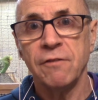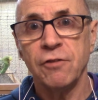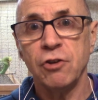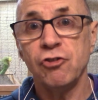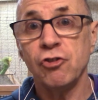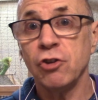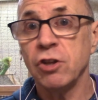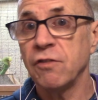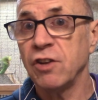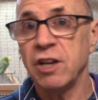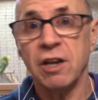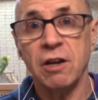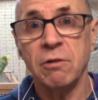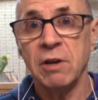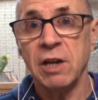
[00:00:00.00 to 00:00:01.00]
If you enjoyed the
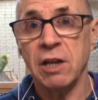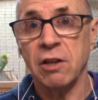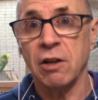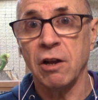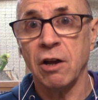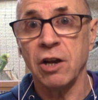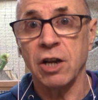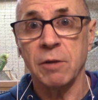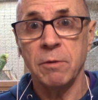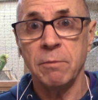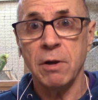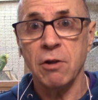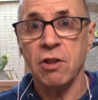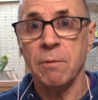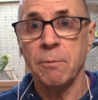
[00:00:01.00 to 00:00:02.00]
video, hit the like, but
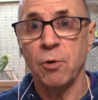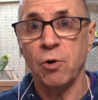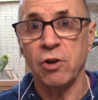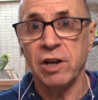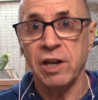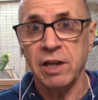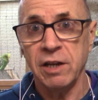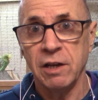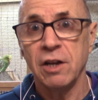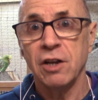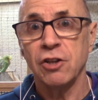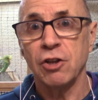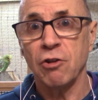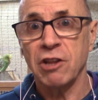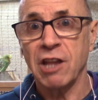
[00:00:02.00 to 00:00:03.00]
most importantly,
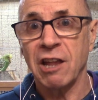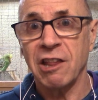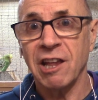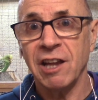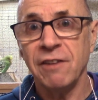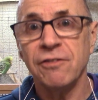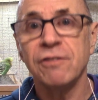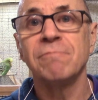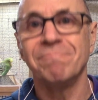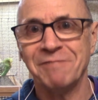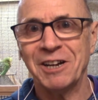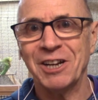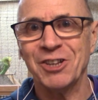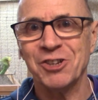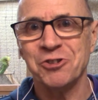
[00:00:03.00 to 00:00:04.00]
do stay safe
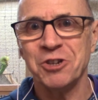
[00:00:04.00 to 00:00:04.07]
and enjoy